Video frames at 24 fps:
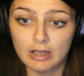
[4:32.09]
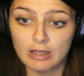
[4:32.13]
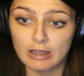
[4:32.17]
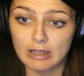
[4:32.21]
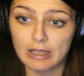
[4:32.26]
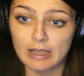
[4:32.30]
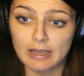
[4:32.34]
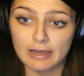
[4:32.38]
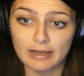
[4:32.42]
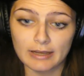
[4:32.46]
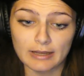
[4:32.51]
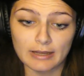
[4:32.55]

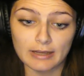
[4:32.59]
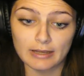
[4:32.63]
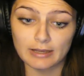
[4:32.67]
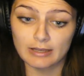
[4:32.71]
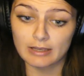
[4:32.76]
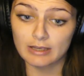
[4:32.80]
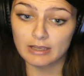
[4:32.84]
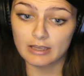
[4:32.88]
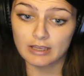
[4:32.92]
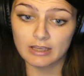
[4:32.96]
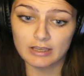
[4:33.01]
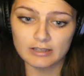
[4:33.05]
Like,
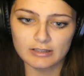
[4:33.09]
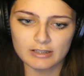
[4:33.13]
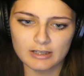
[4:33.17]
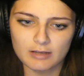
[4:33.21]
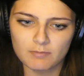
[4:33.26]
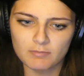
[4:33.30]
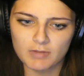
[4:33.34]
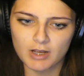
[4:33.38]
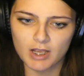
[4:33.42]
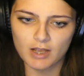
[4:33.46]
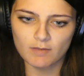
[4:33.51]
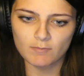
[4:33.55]
he
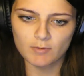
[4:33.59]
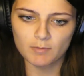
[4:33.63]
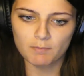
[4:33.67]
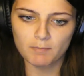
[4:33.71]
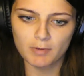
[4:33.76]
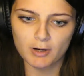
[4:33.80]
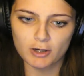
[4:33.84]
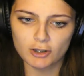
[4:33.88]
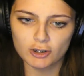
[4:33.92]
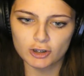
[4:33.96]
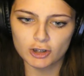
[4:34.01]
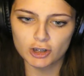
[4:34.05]
seemed to have a
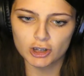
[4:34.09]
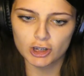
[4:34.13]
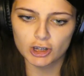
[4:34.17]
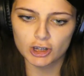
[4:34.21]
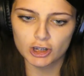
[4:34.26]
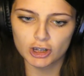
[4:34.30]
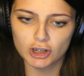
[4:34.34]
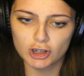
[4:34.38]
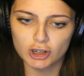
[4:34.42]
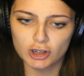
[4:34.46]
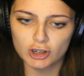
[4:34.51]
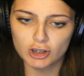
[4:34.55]

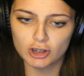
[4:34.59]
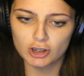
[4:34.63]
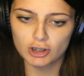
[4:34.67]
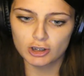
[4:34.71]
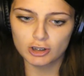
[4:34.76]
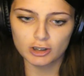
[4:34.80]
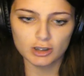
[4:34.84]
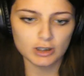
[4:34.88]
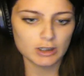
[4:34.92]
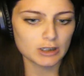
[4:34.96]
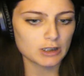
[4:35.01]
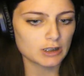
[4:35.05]
person,
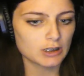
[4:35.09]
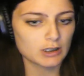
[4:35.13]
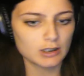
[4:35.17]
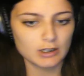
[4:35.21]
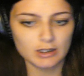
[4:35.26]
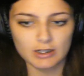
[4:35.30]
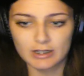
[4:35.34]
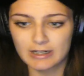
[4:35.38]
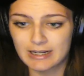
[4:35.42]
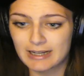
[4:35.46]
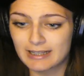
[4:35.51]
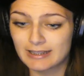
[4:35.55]

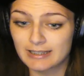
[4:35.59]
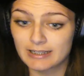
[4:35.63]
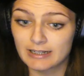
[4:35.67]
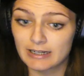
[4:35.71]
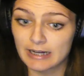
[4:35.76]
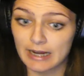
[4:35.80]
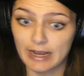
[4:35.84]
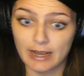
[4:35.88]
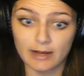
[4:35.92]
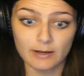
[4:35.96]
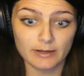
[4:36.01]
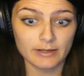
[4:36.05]
and then
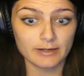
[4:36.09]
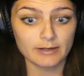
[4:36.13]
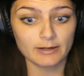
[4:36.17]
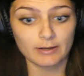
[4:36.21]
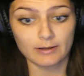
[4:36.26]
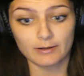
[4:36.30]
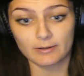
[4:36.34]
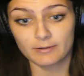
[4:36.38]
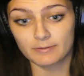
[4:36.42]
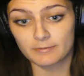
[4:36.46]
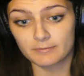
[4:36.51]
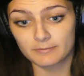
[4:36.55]
now he
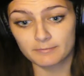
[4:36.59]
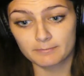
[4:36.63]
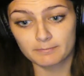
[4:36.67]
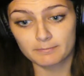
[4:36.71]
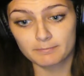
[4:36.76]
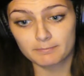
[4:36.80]
don't.